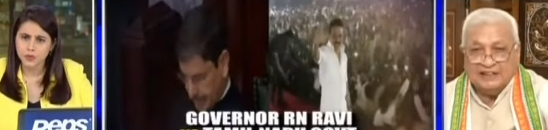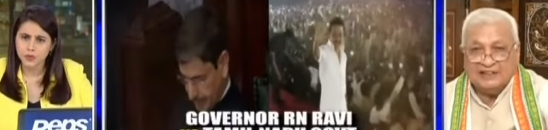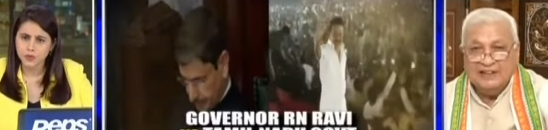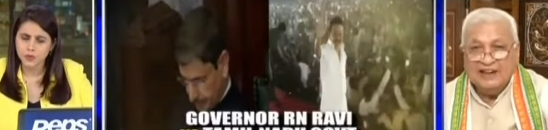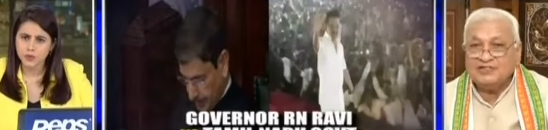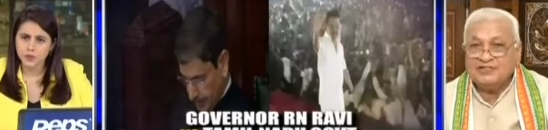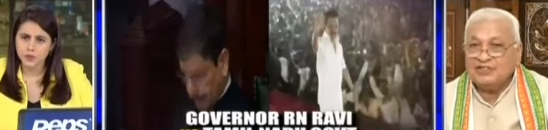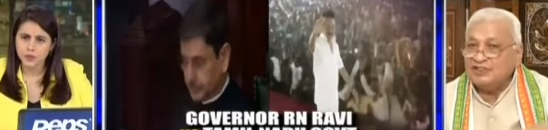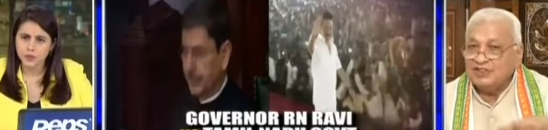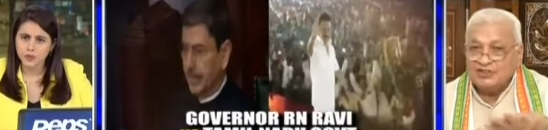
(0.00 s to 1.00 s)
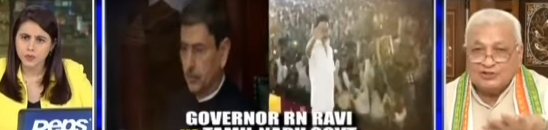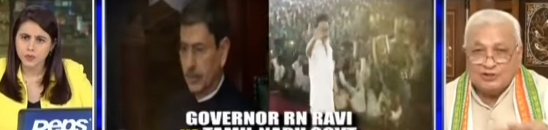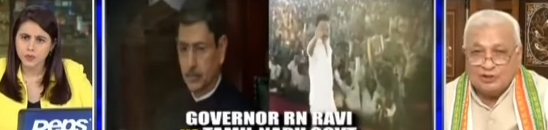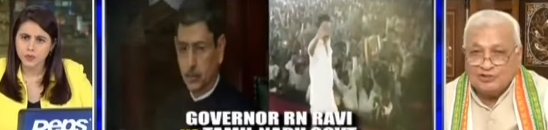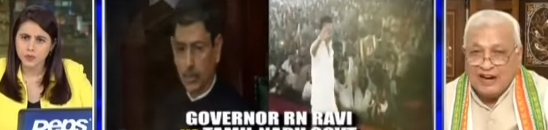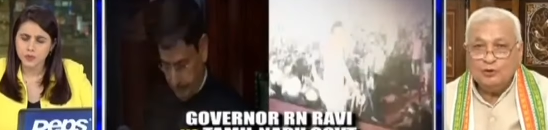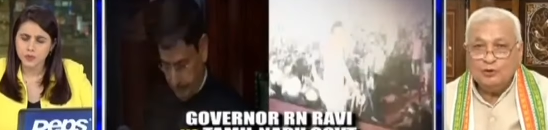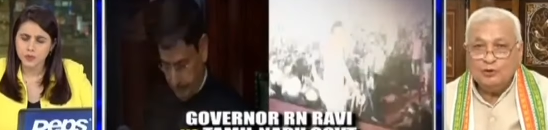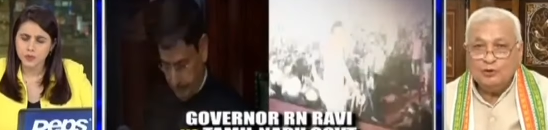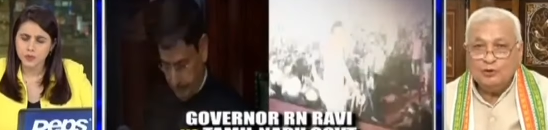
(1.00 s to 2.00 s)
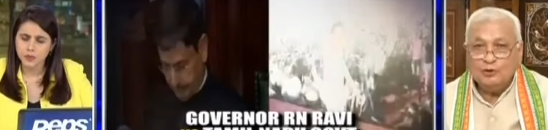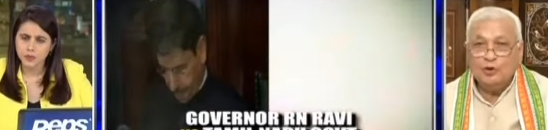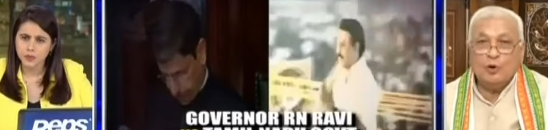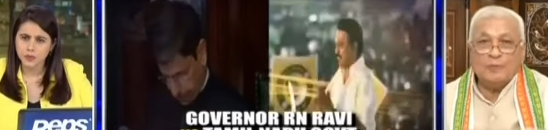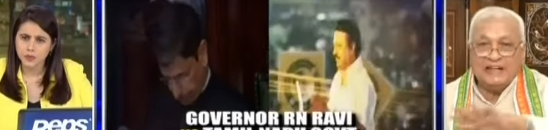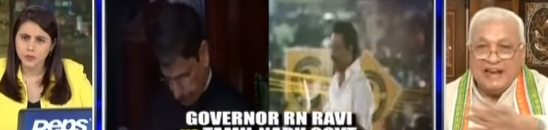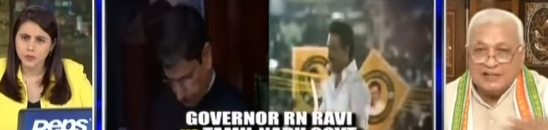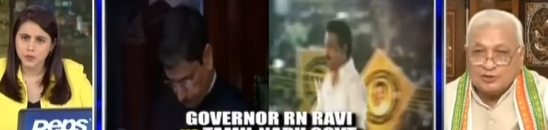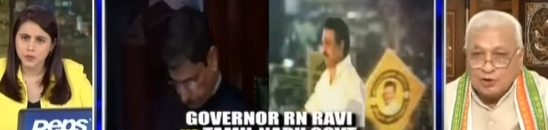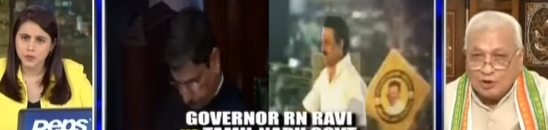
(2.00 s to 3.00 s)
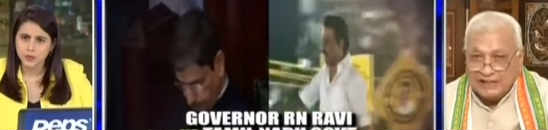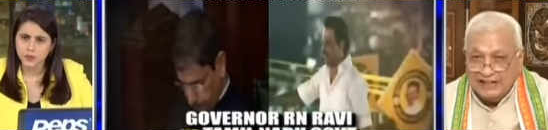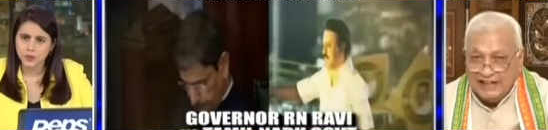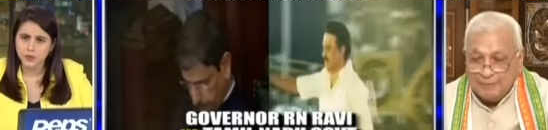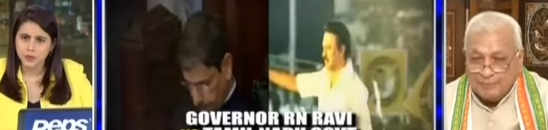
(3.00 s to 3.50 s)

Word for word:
Speaker 1: it. I said, this is not right. Nobody has sought any